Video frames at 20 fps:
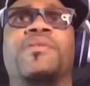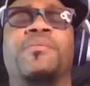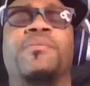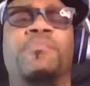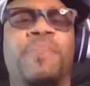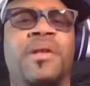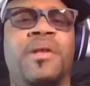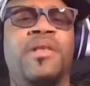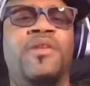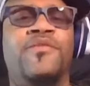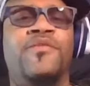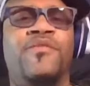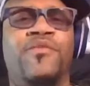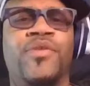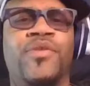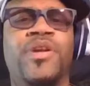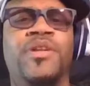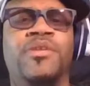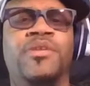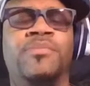Medal of
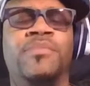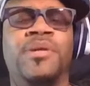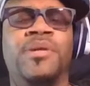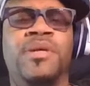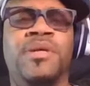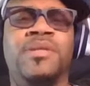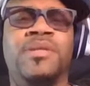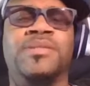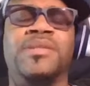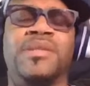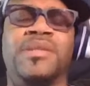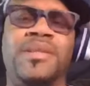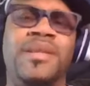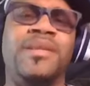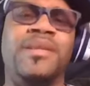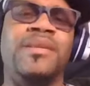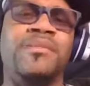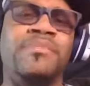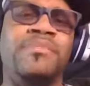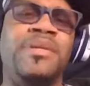Freedom to
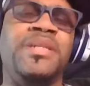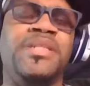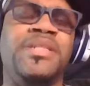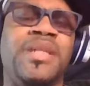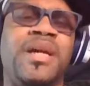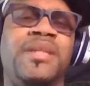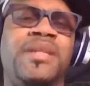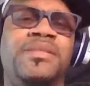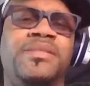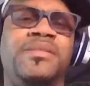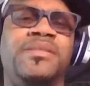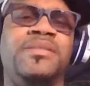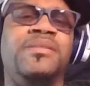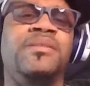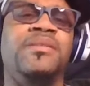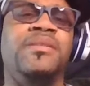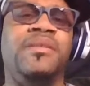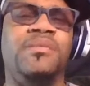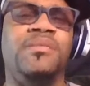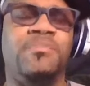Lyndon B. Johnson
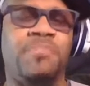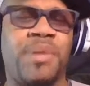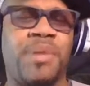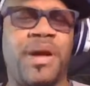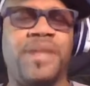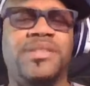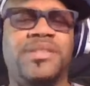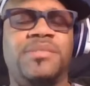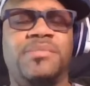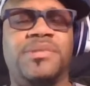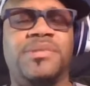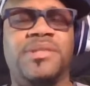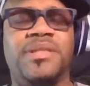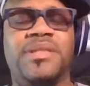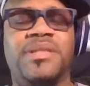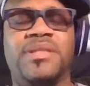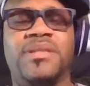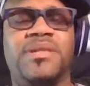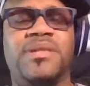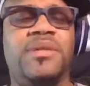
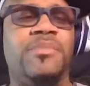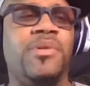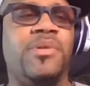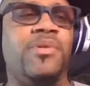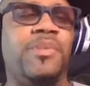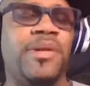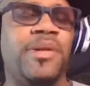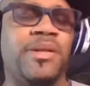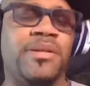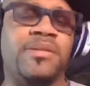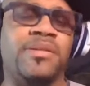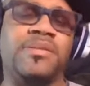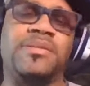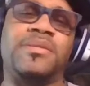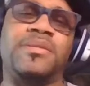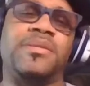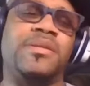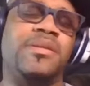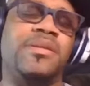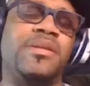posthumously. Come on, man.
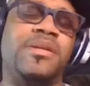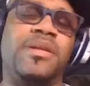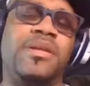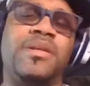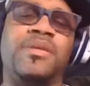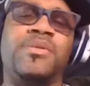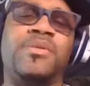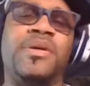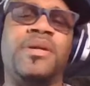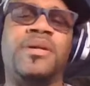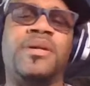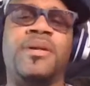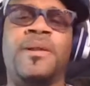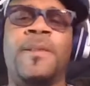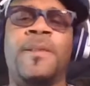Anyway,